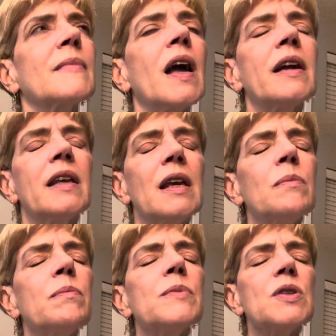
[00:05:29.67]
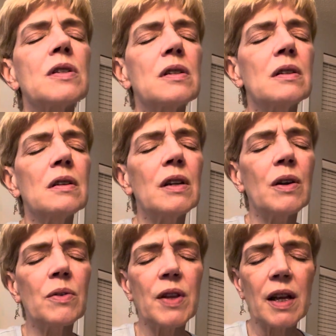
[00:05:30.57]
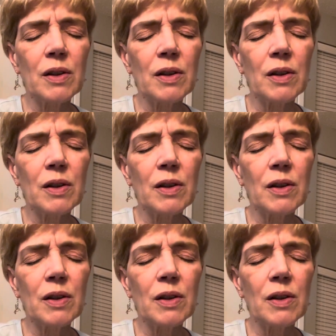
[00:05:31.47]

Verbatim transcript: I keep just, you know, thinking,